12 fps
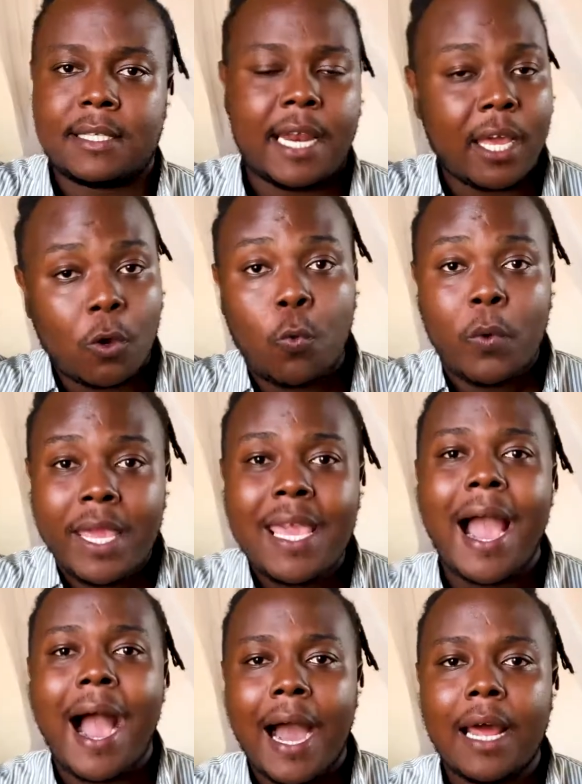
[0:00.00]
Like we
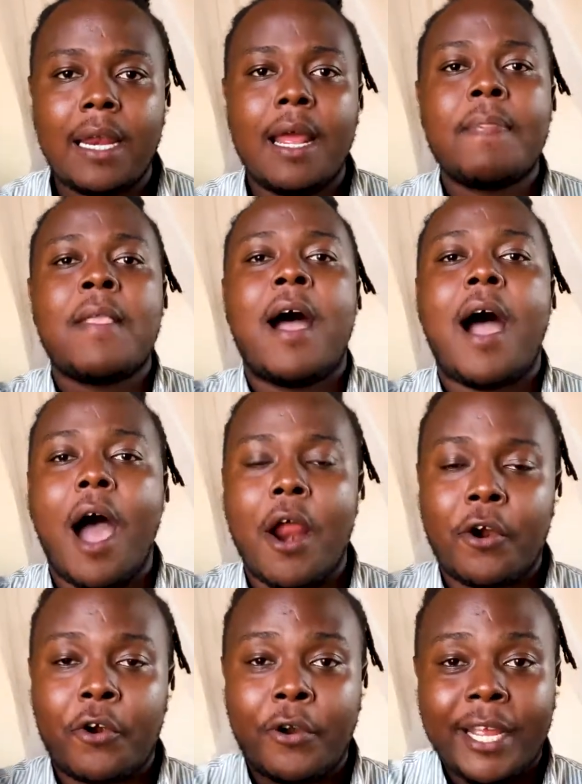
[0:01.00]
had a
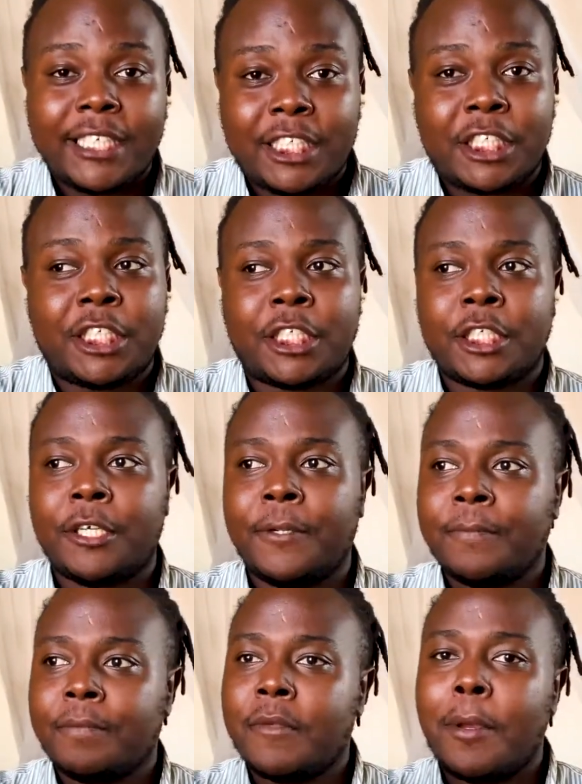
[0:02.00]
rich
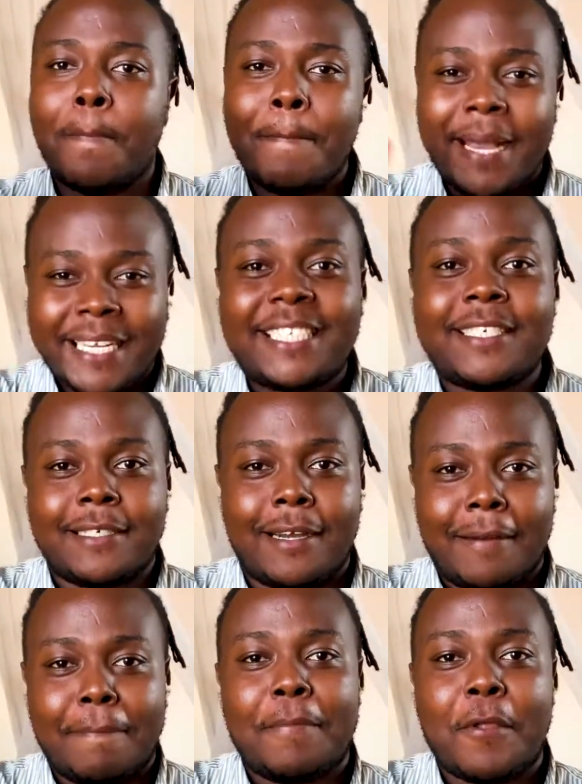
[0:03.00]
mixture
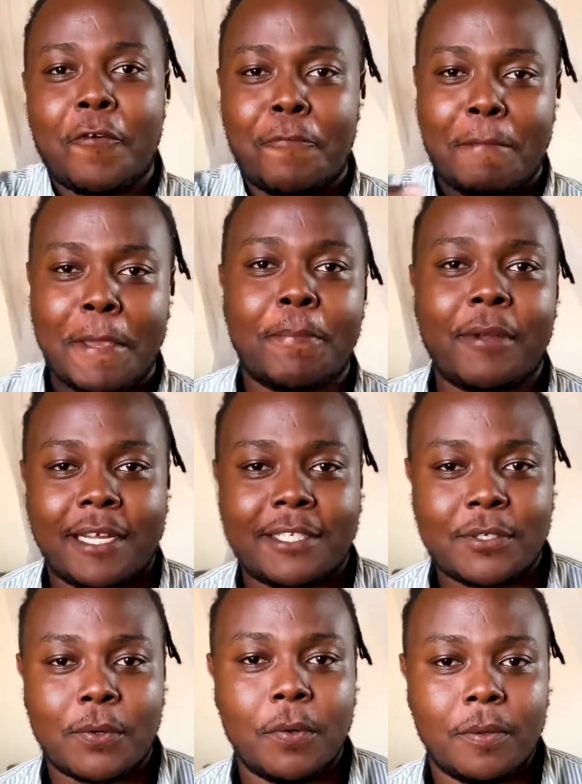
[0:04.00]
of people at
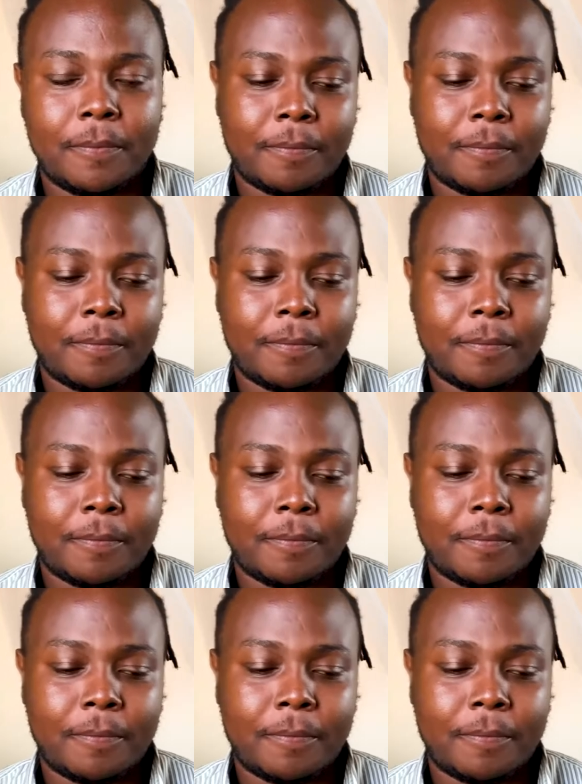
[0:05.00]
school.